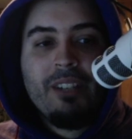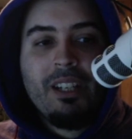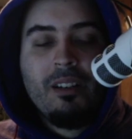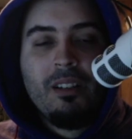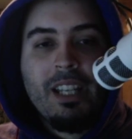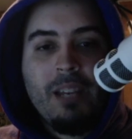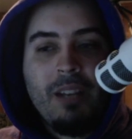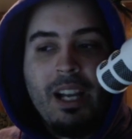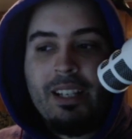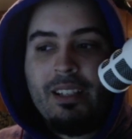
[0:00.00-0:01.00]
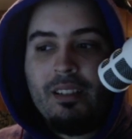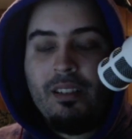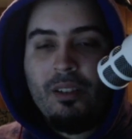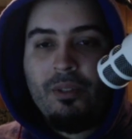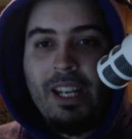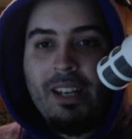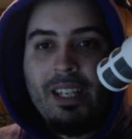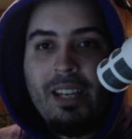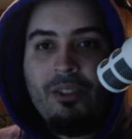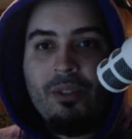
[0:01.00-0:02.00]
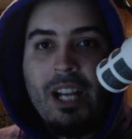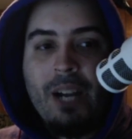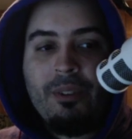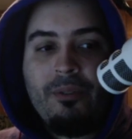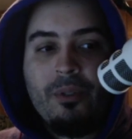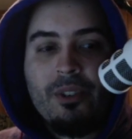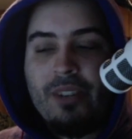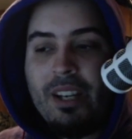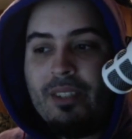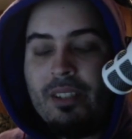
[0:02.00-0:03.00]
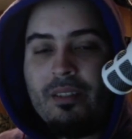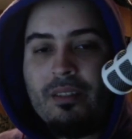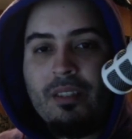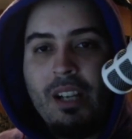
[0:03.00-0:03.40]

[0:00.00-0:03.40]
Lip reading: early game guy. They didn't give you a guy with 4 Dravens,